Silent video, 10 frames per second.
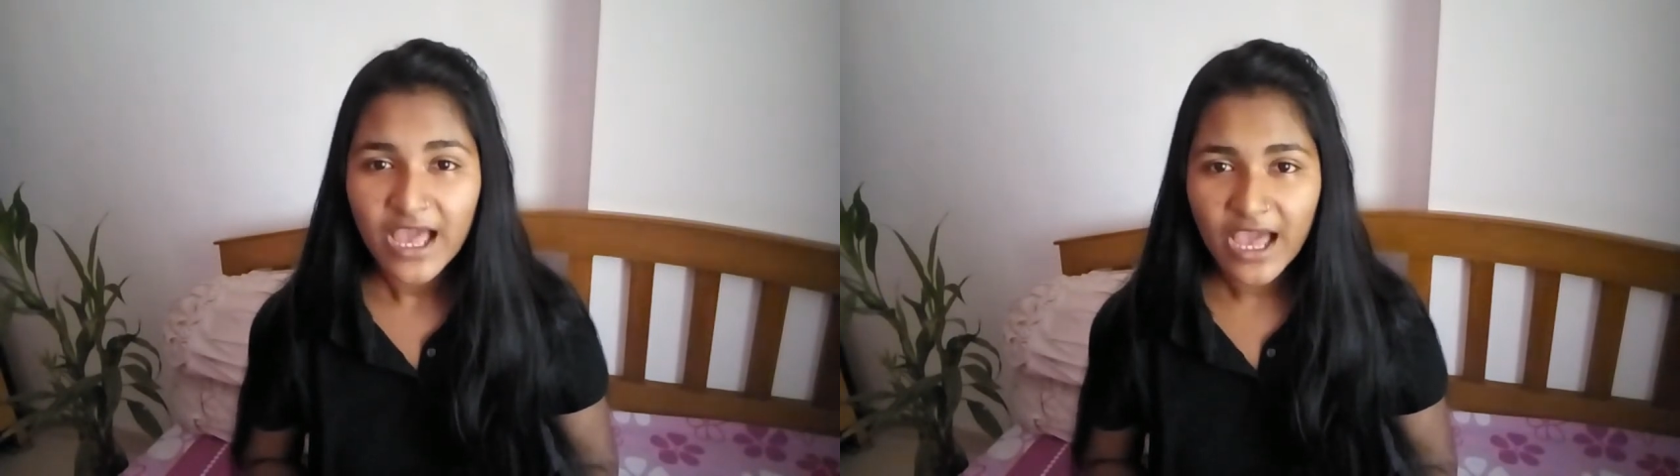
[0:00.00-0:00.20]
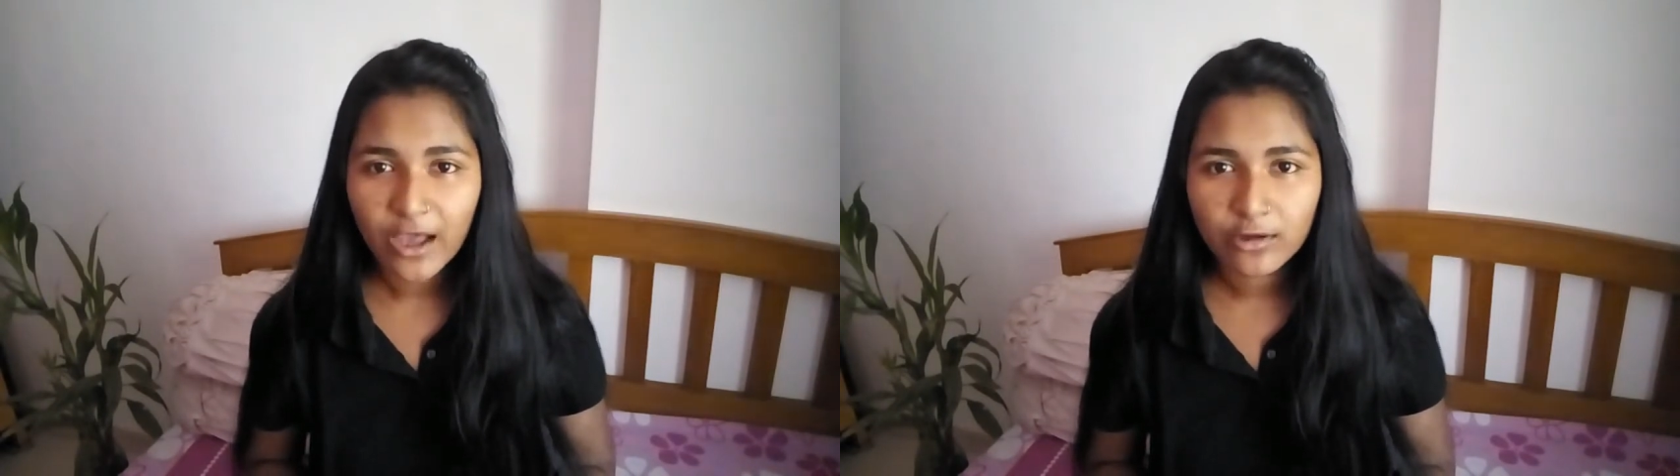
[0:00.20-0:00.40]

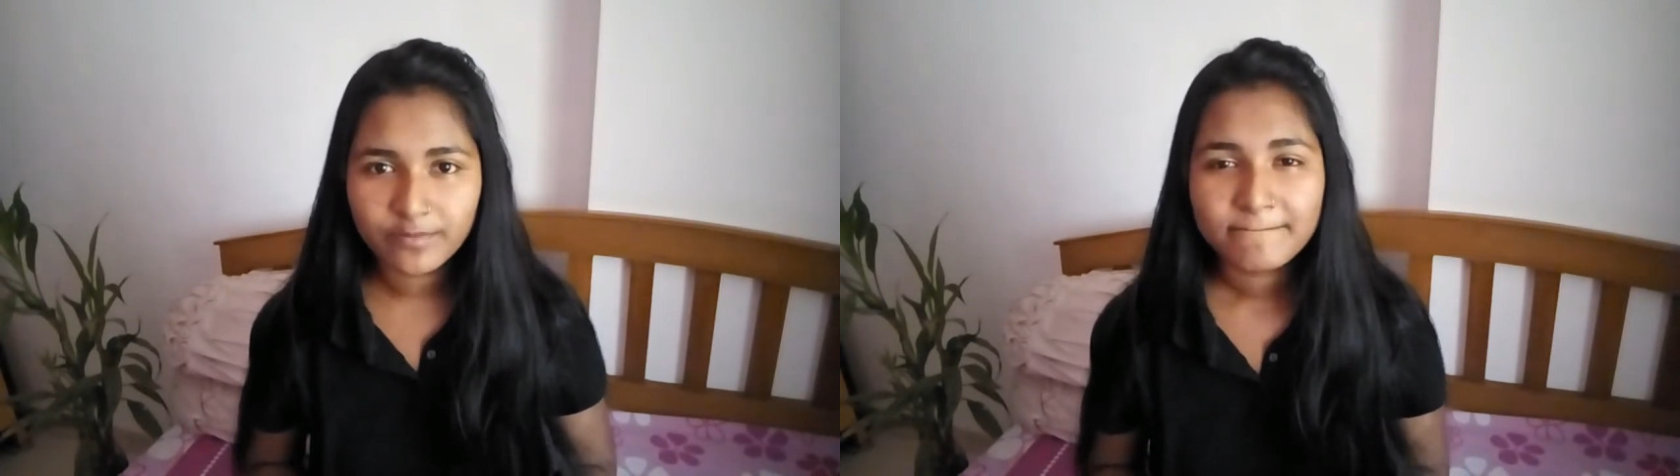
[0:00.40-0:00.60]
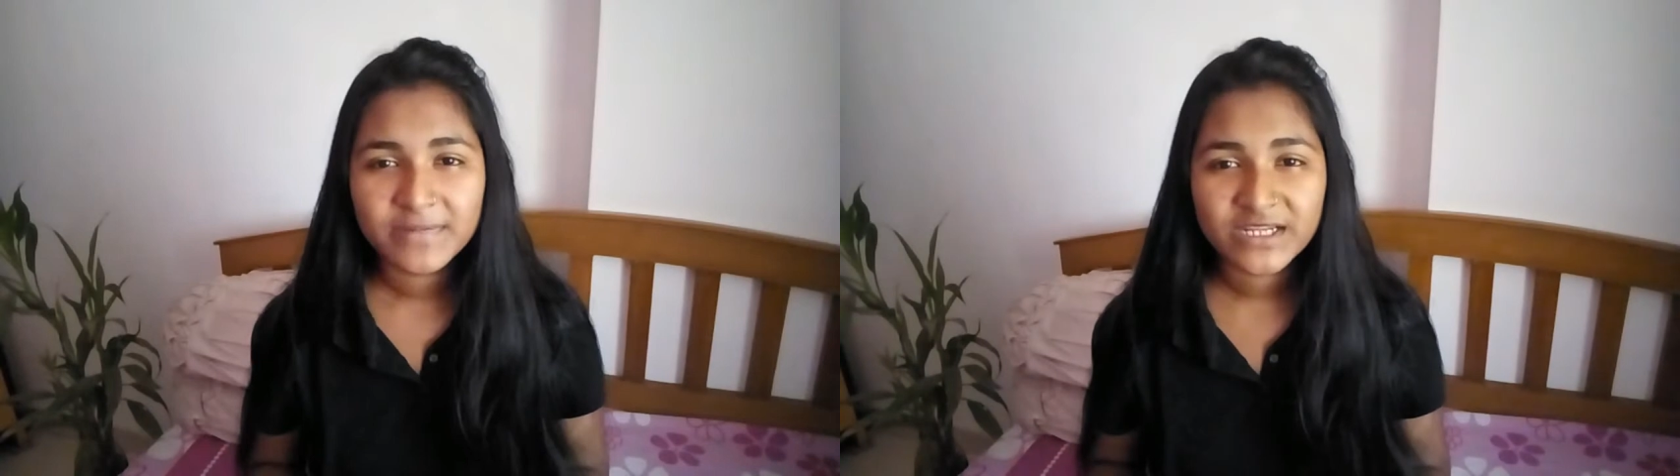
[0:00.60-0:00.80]
out
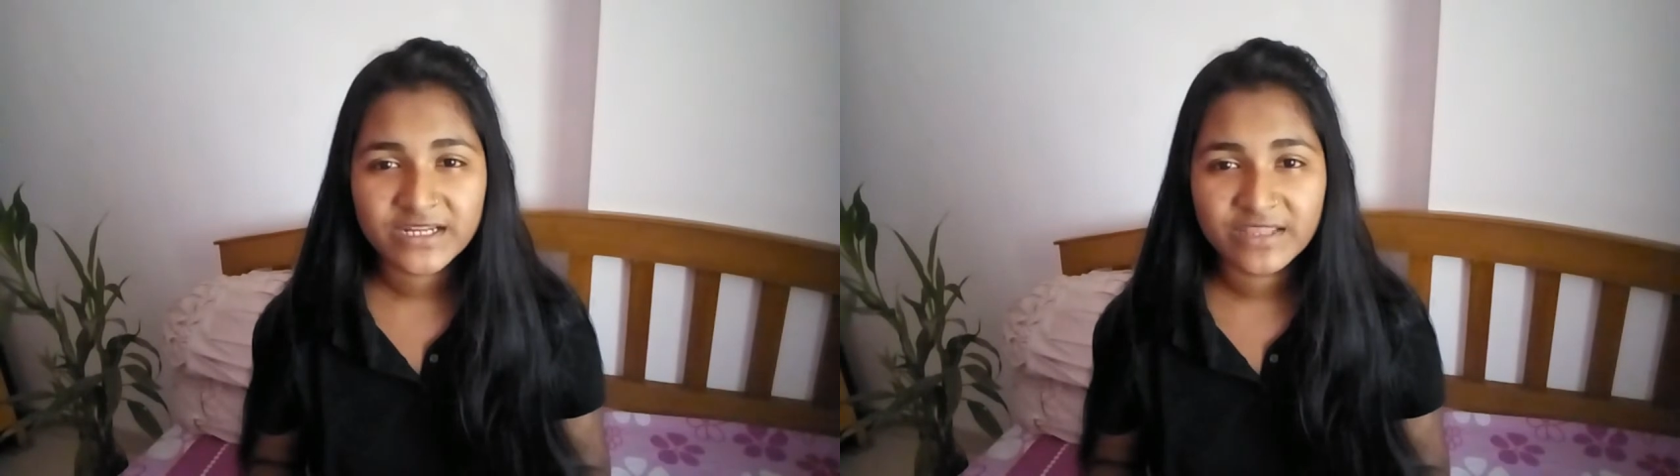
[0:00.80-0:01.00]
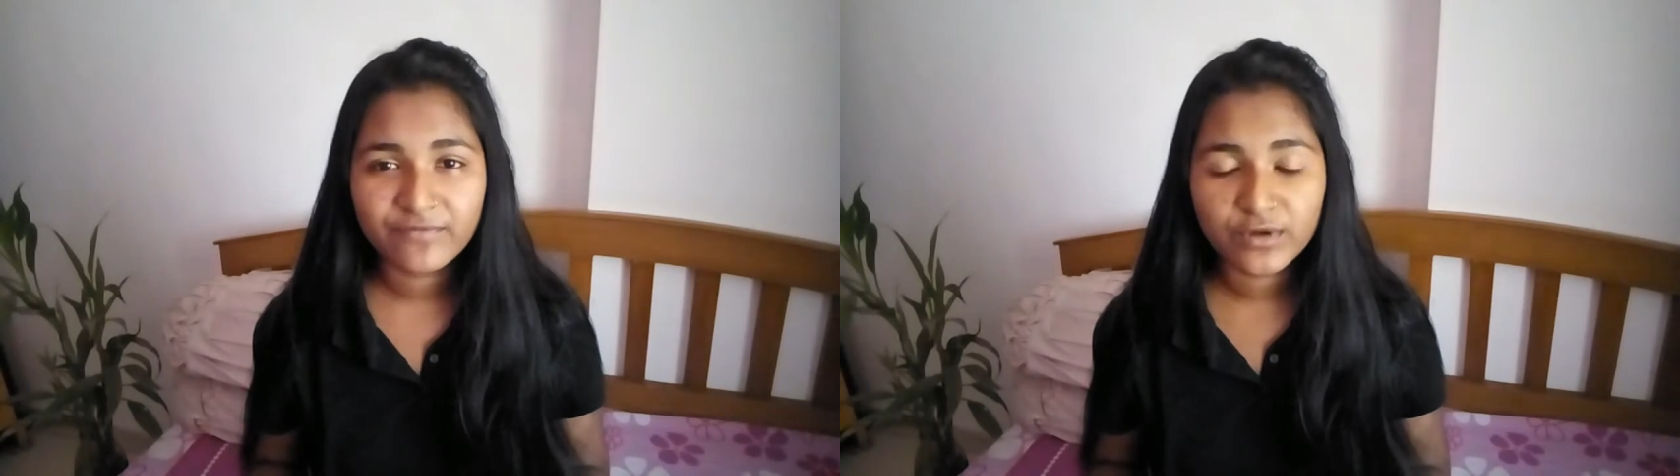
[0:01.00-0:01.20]
but
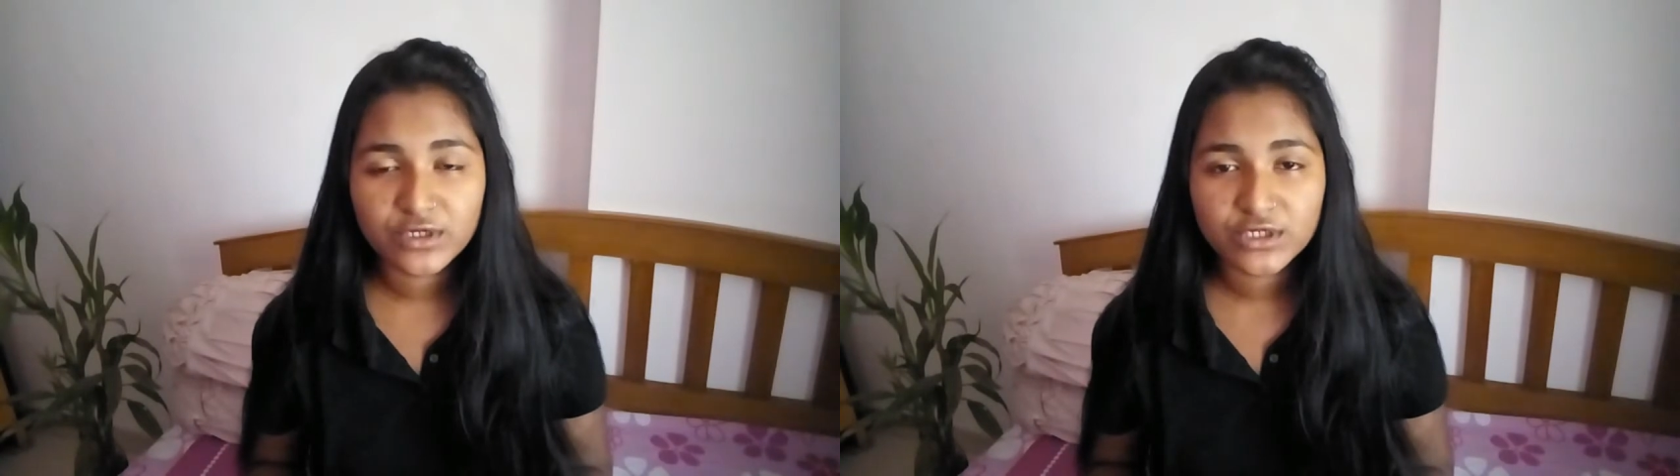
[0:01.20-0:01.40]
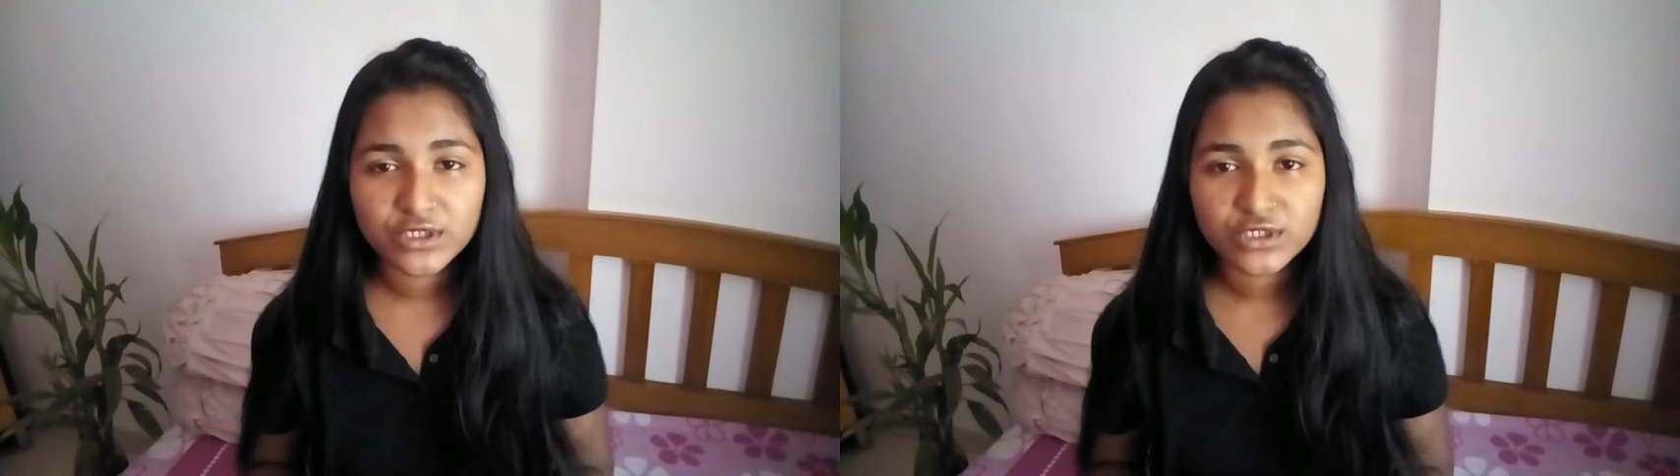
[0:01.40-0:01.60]
I never